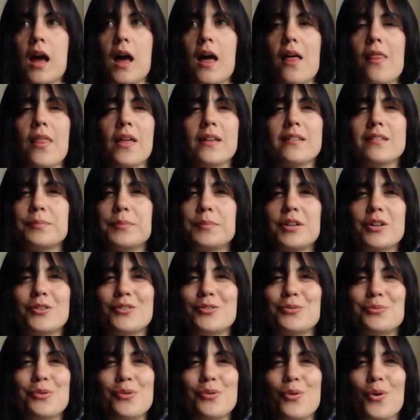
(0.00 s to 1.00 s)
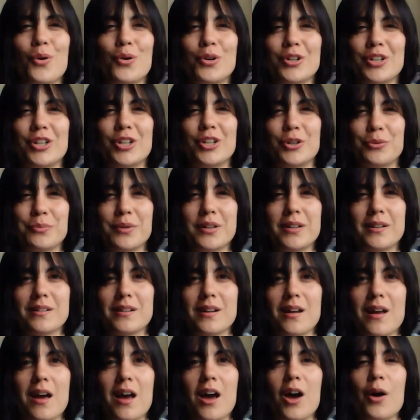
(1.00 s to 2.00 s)
And that's because we're all human
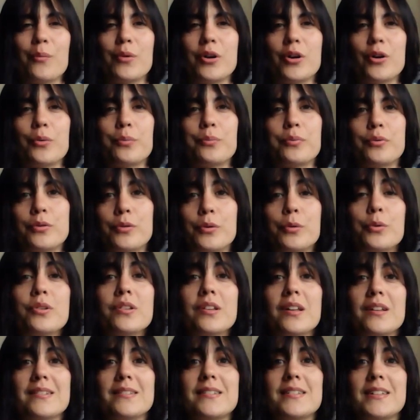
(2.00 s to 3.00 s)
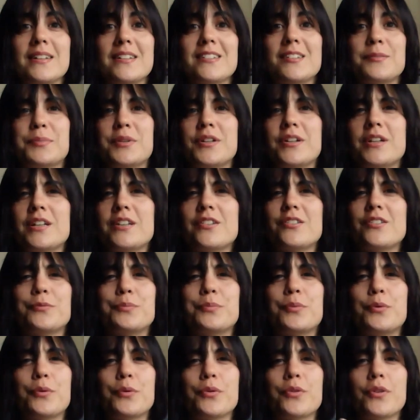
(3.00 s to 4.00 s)
and we all process the experience
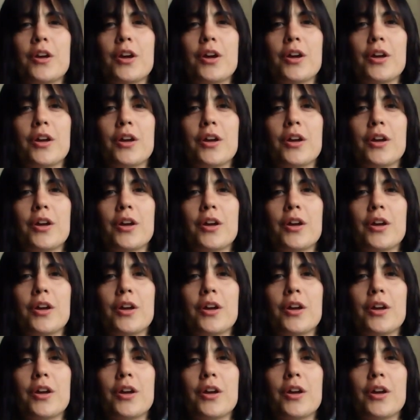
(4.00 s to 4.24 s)
of both